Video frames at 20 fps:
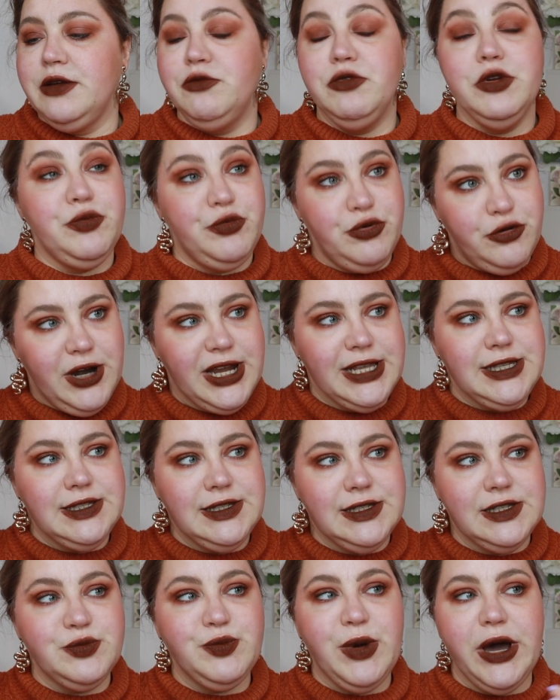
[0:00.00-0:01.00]
I repress
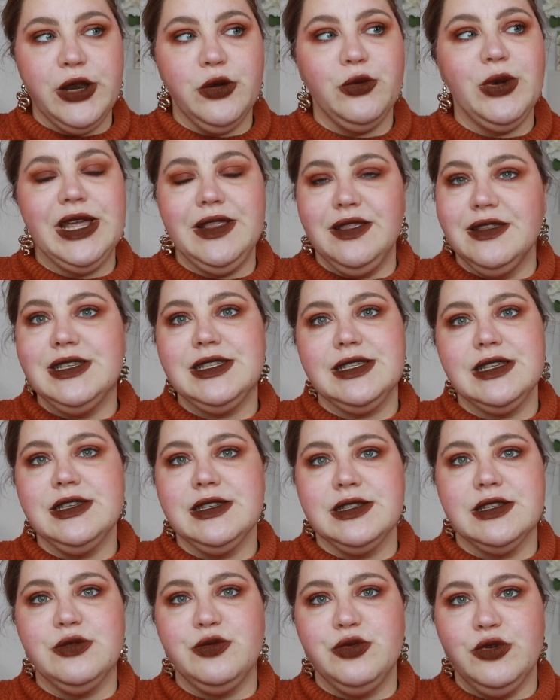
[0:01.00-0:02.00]
this. By the way, this
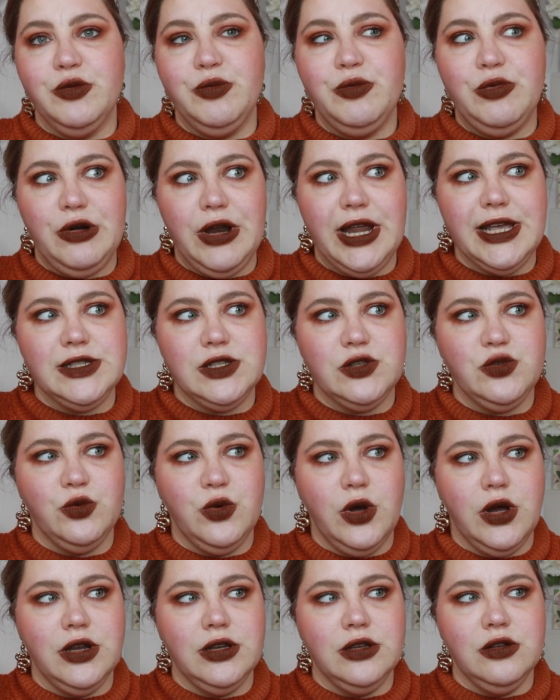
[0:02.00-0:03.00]
is a repressed
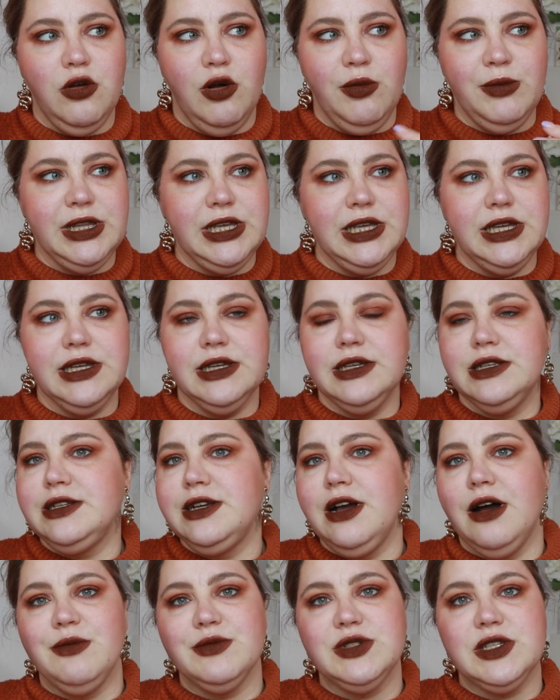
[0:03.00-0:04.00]
one. Normally
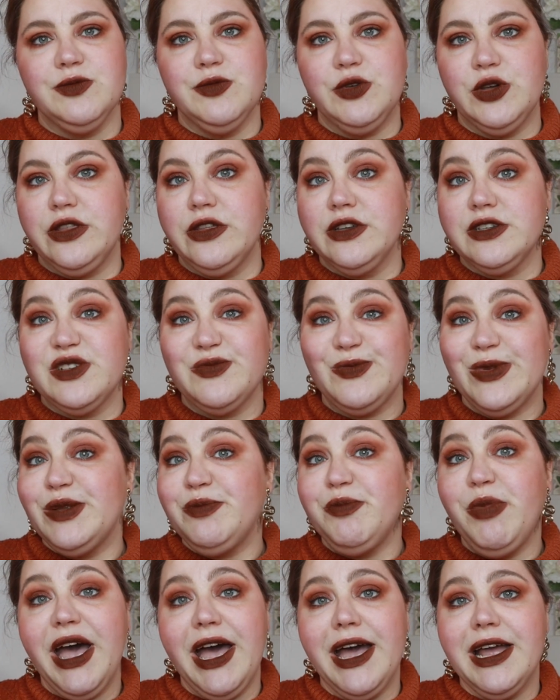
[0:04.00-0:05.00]
it comes with a
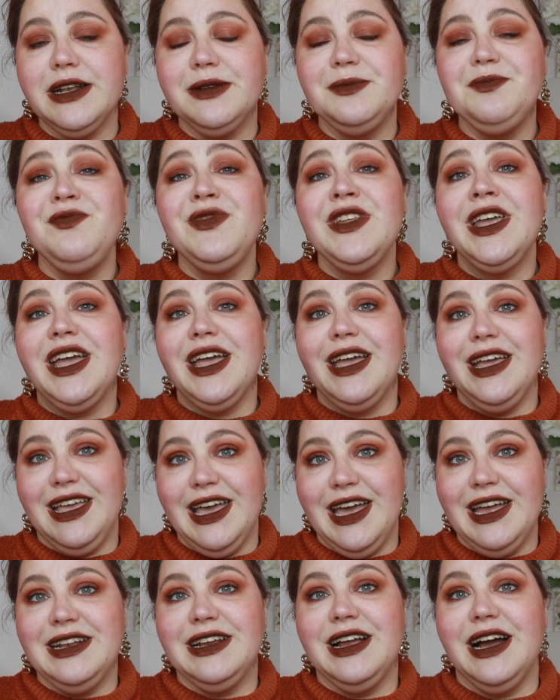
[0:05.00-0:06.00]
split pan.
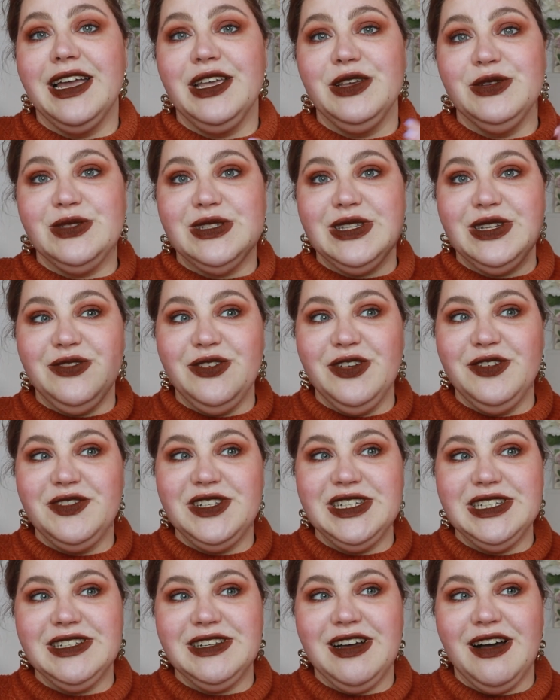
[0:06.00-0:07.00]
Again, I used it
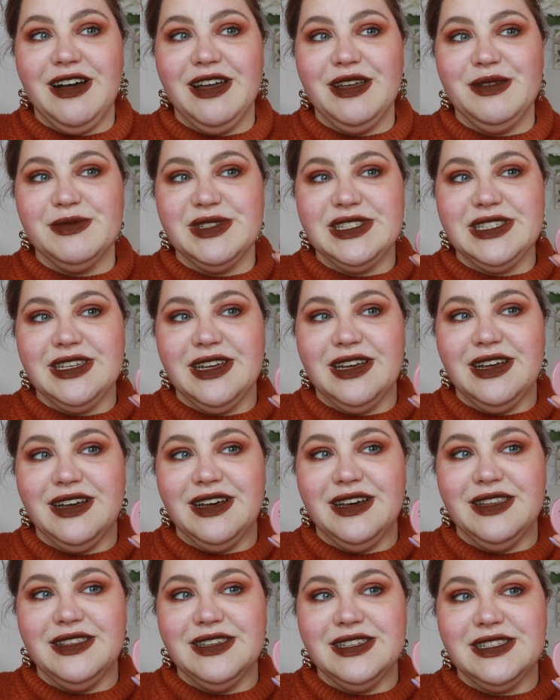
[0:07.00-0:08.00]
15 times.
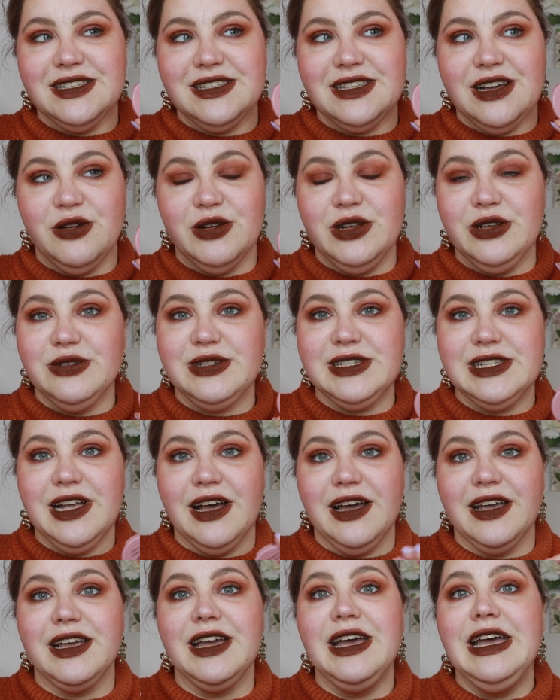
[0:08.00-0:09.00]
This is how it looks
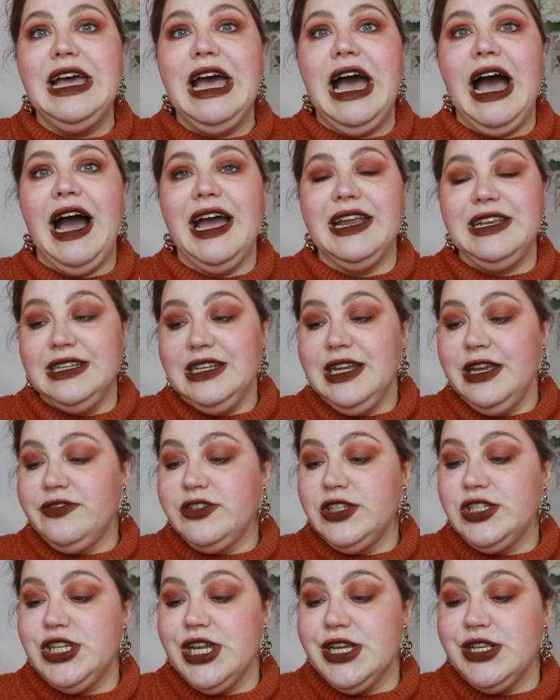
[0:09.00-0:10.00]
like. I didn't
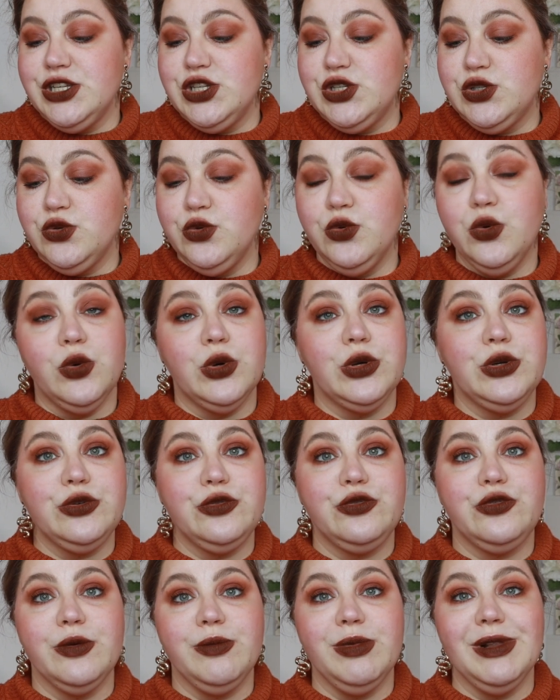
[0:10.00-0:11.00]
have to change to
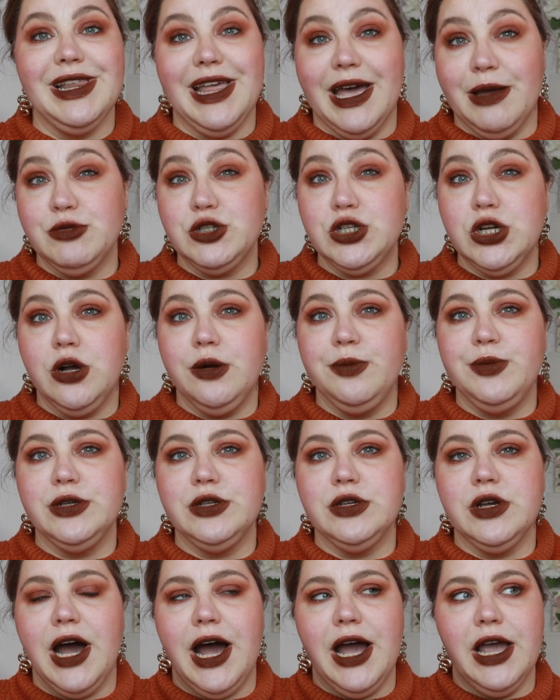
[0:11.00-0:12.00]
order from Glam Shop.
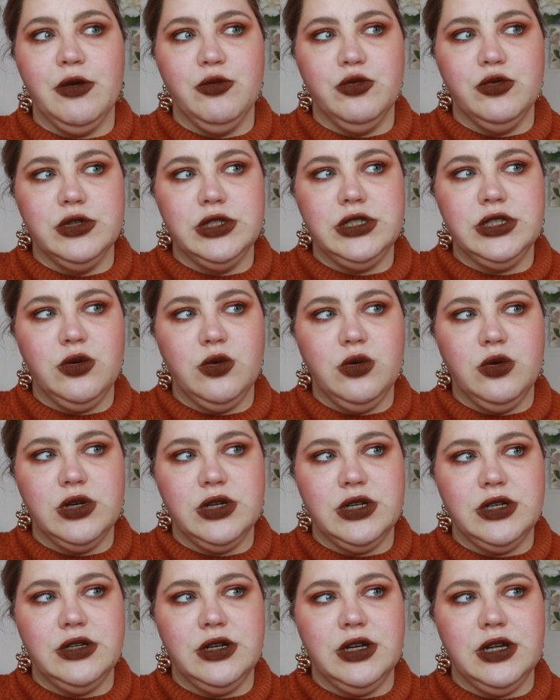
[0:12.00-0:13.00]
I would
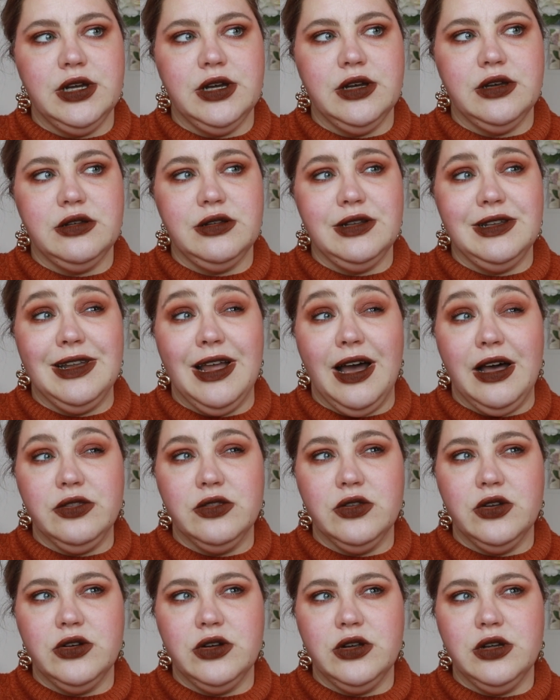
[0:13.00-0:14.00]
order
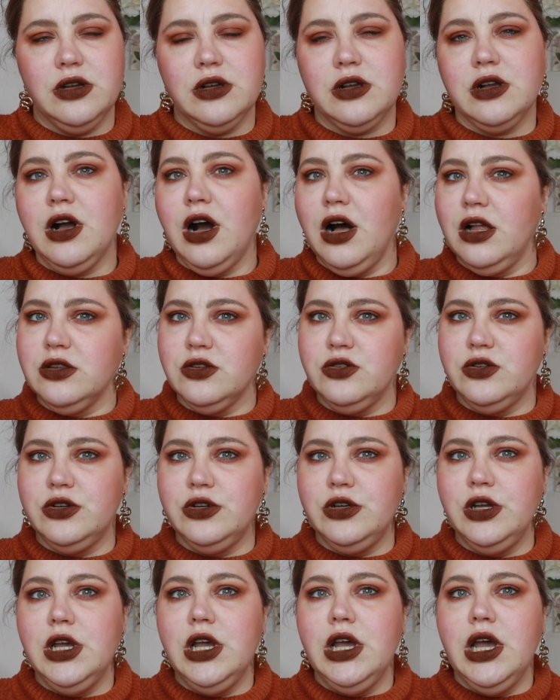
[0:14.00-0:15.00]
another
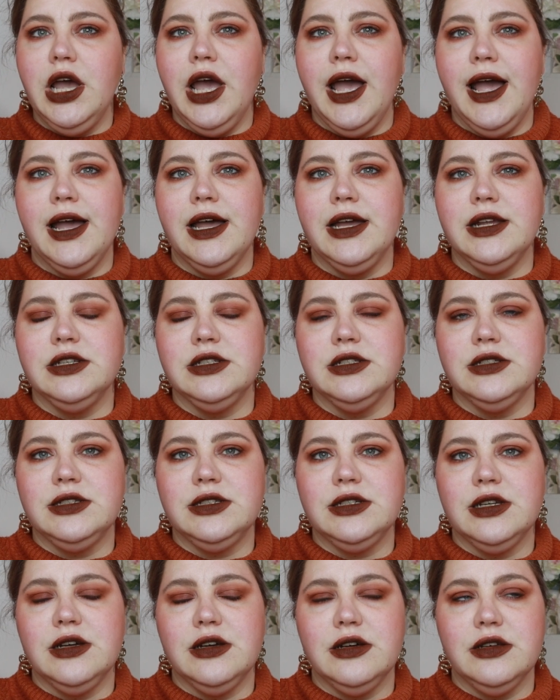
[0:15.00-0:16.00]
color and
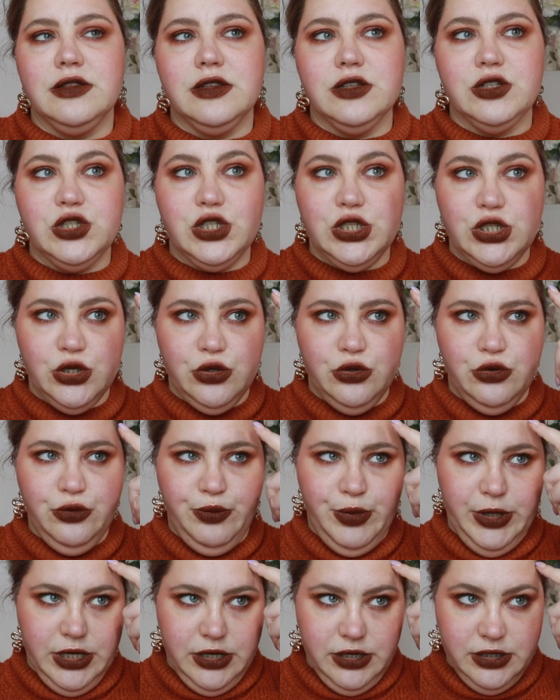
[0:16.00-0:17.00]
the 2
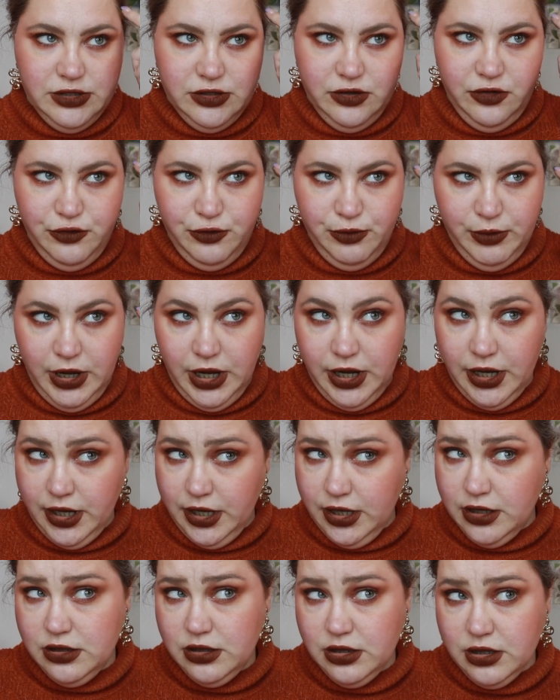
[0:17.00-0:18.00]
because of
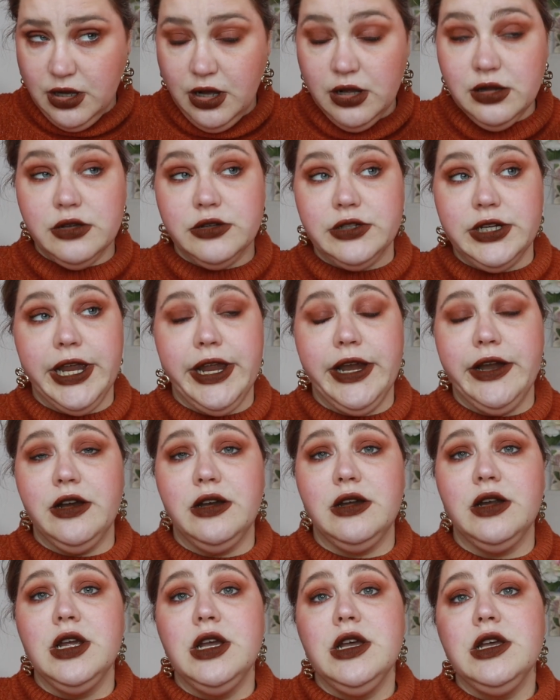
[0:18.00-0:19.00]
my colored
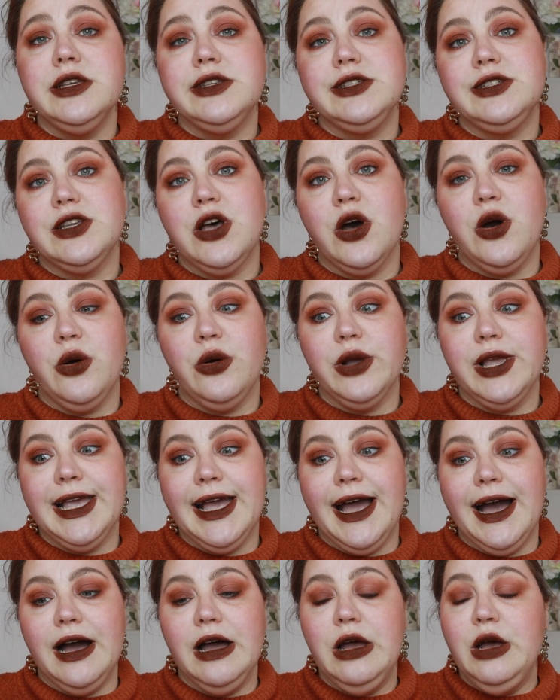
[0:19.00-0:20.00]
hair. So
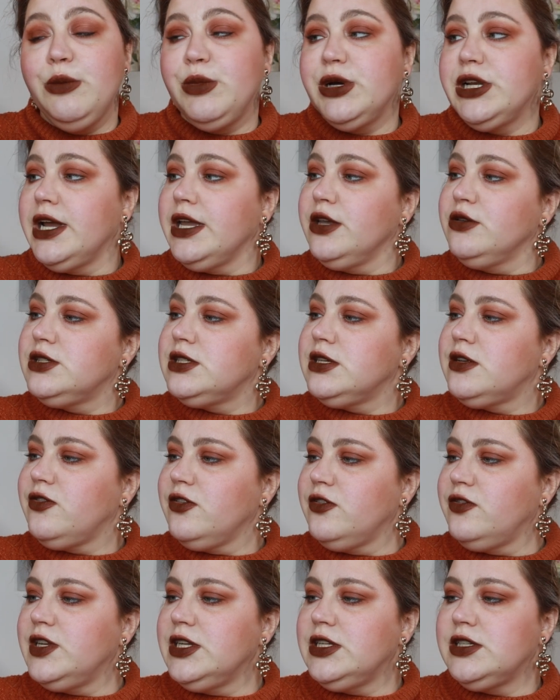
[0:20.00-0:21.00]
yeah, but I used it
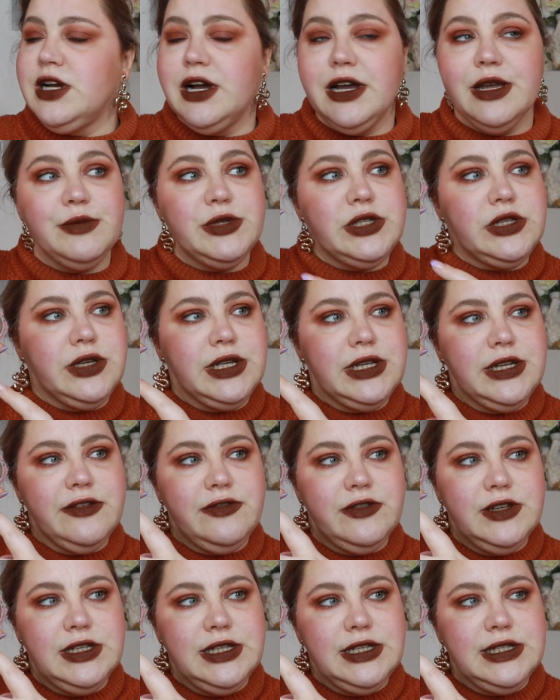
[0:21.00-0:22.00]
15 times. You can
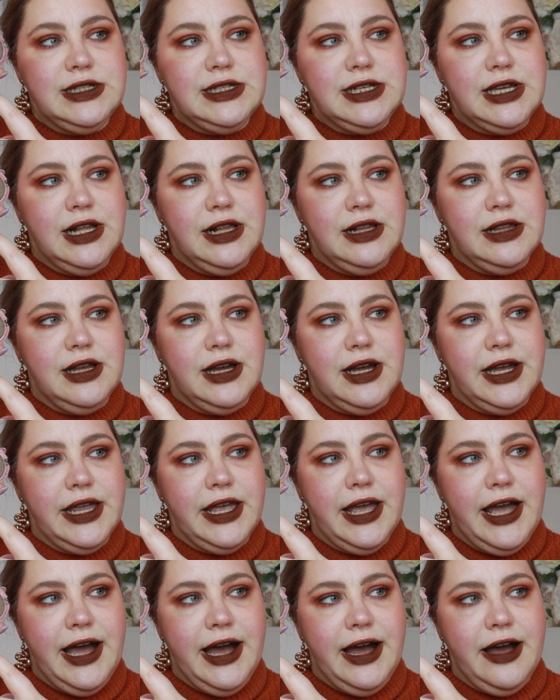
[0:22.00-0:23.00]
definitely tell I
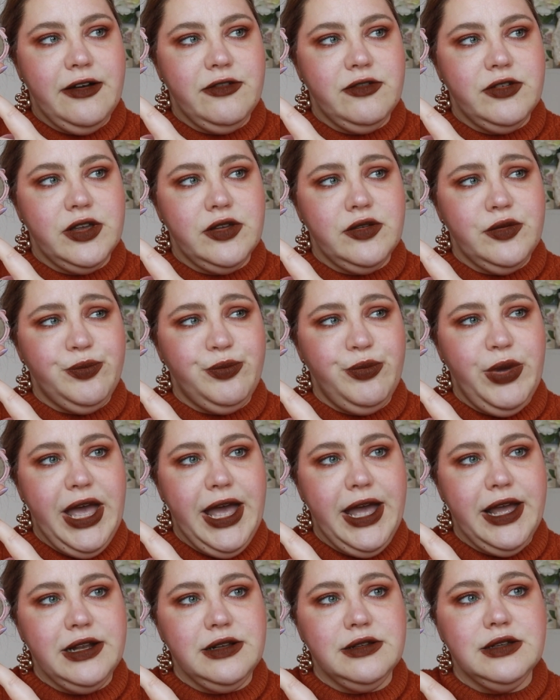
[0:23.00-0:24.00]
have a
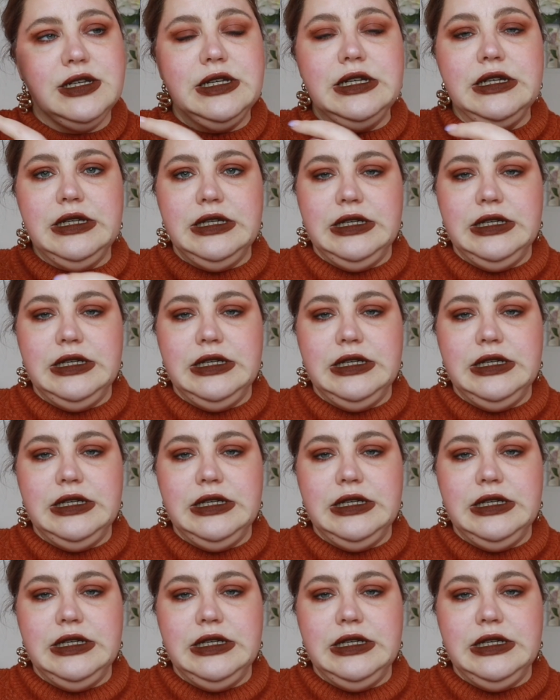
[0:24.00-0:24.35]
pan.